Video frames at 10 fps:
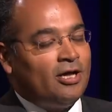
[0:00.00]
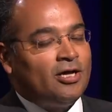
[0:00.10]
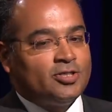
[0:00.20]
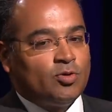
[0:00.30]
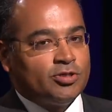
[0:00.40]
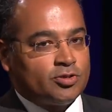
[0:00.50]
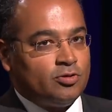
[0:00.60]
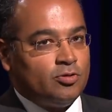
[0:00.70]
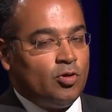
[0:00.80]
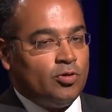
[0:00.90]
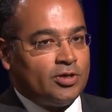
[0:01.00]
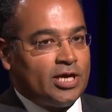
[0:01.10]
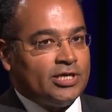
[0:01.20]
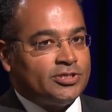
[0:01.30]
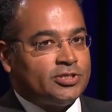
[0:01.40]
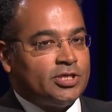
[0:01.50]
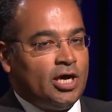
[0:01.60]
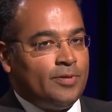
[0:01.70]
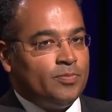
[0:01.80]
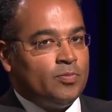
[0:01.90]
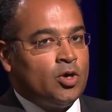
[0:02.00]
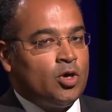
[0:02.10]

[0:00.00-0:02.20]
I like to ask all, all the guests, um,